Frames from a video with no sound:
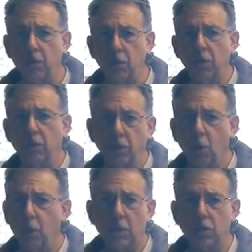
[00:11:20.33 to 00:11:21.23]
you can
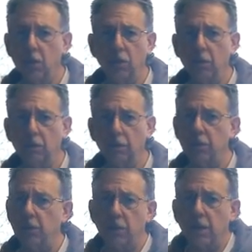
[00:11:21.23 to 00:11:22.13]
grow it too. You
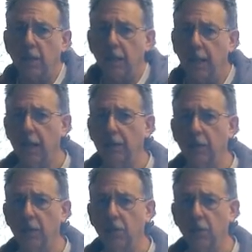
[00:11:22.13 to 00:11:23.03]
just need to get out
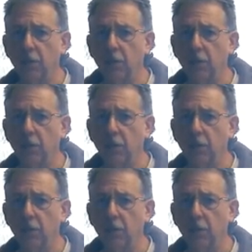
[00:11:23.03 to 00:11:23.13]
there and do